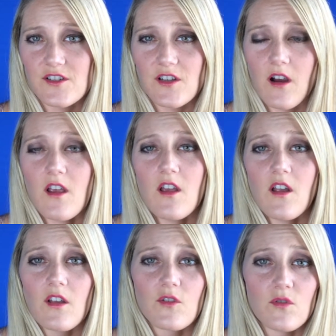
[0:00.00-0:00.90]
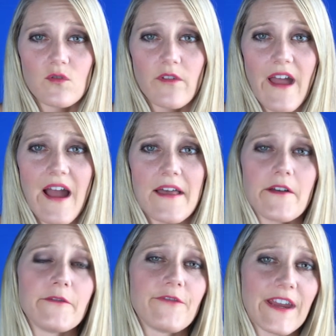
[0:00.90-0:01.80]
So Google that,
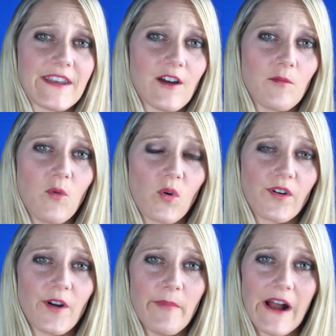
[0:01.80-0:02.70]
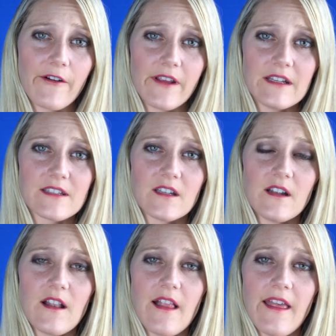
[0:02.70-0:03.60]
find out more about it,
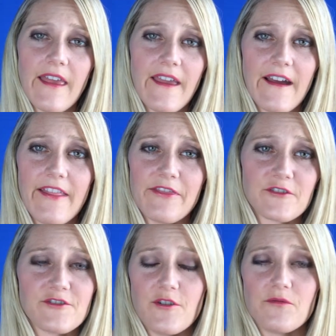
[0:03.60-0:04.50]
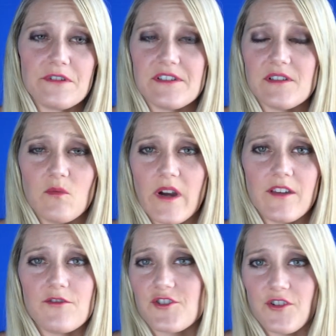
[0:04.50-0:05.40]
and there's no reason why
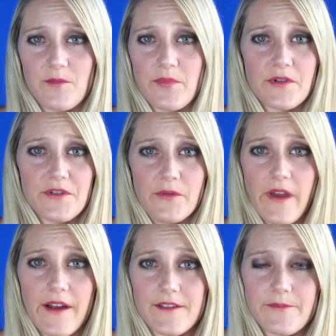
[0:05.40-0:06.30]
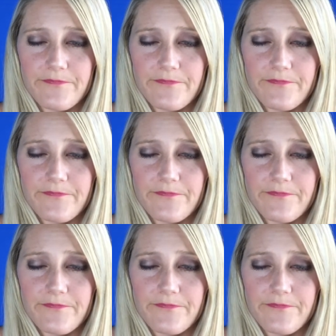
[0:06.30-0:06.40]
you shouldn't pursue that.